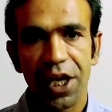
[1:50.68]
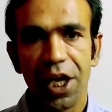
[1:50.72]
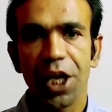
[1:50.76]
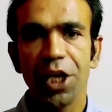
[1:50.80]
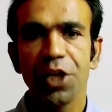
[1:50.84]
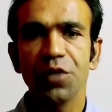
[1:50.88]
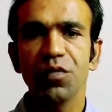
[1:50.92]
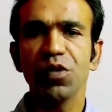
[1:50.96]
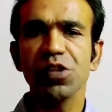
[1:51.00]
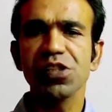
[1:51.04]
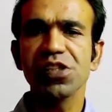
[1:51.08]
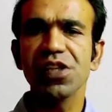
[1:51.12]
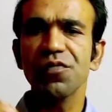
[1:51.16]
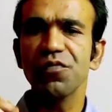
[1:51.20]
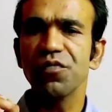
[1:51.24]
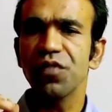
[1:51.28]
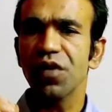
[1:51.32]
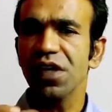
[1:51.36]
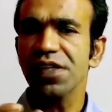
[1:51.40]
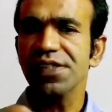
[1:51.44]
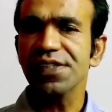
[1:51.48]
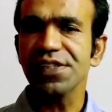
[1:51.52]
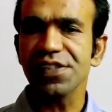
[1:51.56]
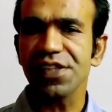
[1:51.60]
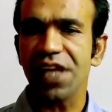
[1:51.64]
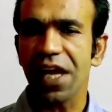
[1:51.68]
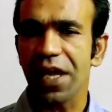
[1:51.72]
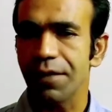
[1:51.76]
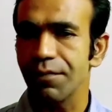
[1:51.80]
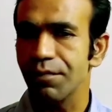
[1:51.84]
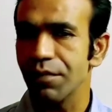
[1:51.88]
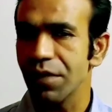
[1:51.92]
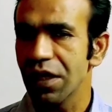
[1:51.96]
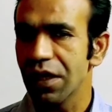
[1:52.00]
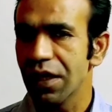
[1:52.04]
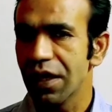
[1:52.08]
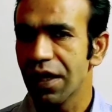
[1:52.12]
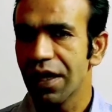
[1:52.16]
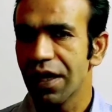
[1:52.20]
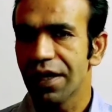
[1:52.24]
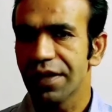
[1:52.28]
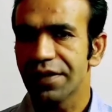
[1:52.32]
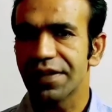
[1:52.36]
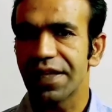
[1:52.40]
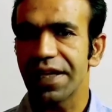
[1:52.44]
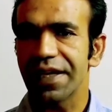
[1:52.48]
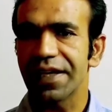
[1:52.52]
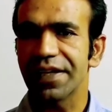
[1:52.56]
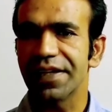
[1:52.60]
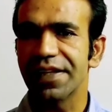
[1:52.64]
It was the first
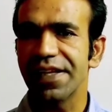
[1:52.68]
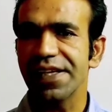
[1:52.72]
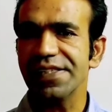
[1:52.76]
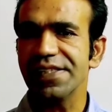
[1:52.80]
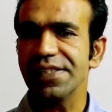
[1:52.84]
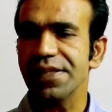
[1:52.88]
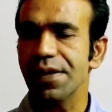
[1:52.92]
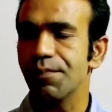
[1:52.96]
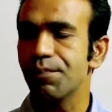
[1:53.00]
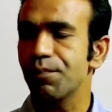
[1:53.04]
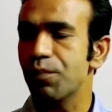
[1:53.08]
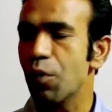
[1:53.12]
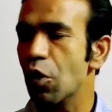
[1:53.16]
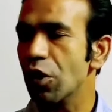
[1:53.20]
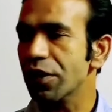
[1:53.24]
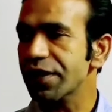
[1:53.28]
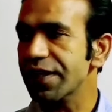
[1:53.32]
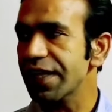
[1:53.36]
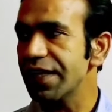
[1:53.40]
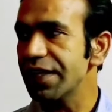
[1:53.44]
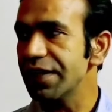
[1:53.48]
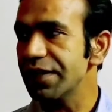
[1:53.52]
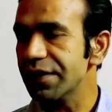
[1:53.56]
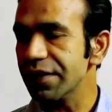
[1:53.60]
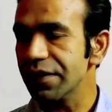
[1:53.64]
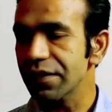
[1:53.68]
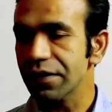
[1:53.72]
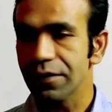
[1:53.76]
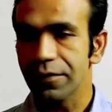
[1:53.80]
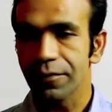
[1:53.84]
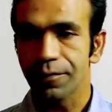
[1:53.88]
time that this important